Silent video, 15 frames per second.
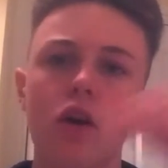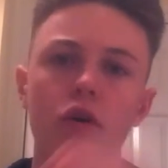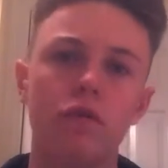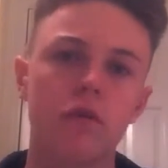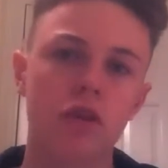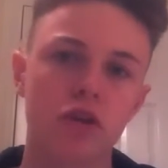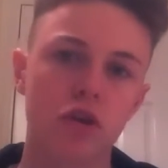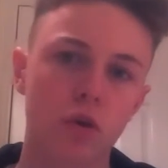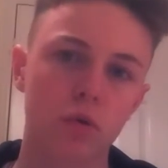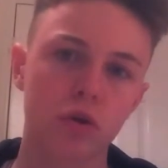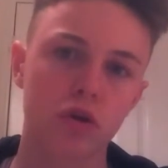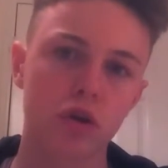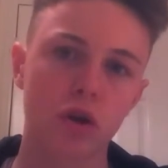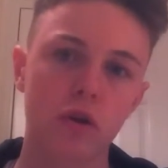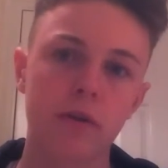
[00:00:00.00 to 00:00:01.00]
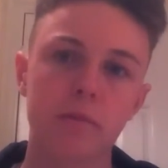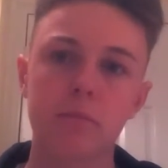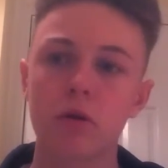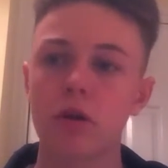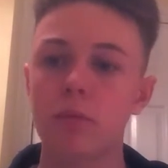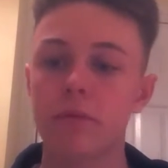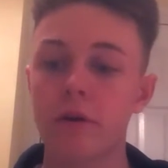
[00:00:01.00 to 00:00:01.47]
over the shoulder shots,
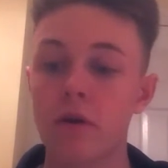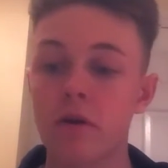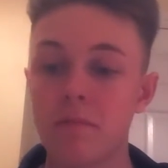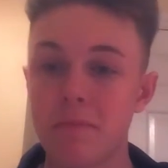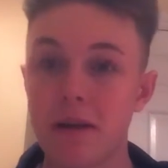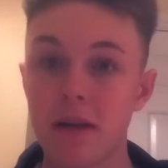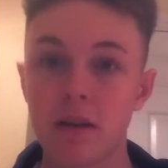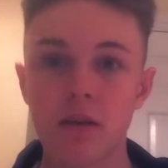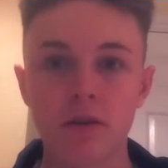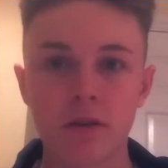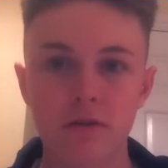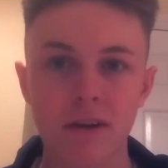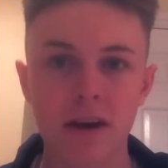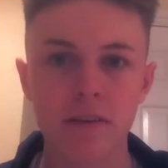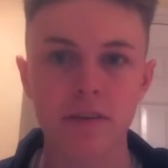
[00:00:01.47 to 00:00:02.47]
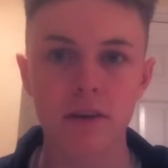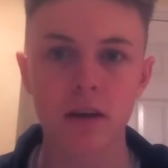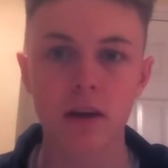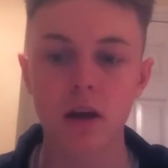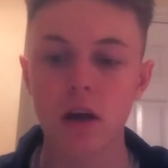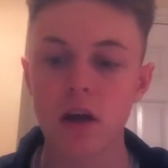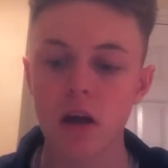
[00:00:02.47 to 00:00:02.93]
but there was only me and the other actor